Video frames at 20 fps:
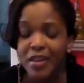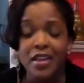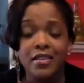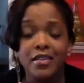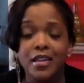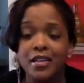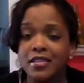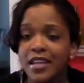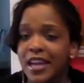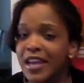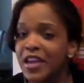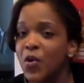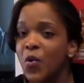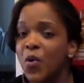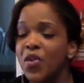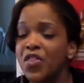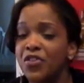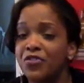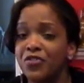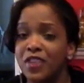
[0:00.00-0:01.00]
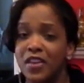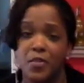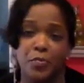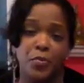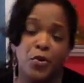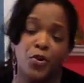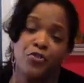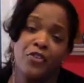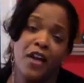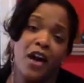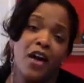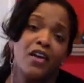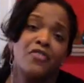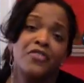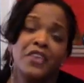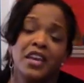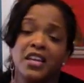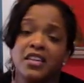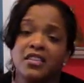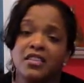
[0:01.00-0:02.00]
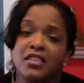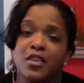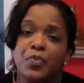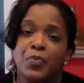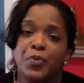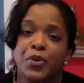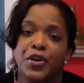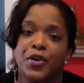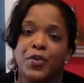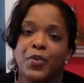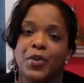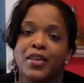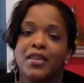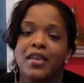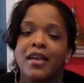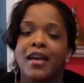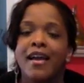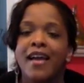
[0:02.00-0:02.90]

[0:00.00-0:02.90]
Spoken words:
They take on the flavor profile of anything you put them with,